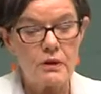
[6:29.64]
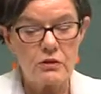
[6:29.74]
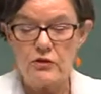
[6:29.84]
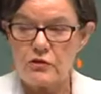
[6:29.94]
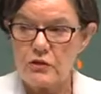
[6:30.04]

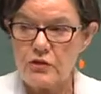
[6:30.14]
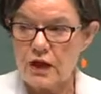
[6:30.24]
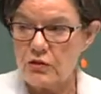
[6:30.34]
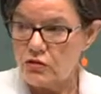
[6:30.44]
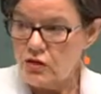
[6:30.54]

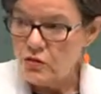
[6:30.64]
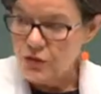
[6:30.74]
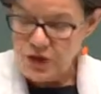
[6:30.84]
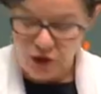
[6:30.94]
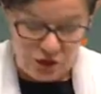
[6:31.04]
the general
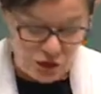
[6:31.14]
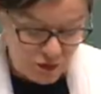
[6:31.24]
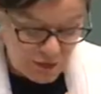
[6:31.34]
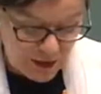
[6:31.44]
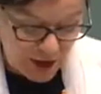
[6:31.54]
thank yous
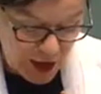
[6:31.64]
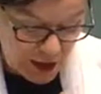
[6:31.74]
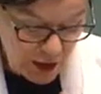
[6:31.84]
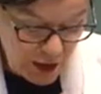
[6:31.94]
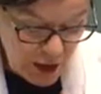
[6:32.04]
have been done.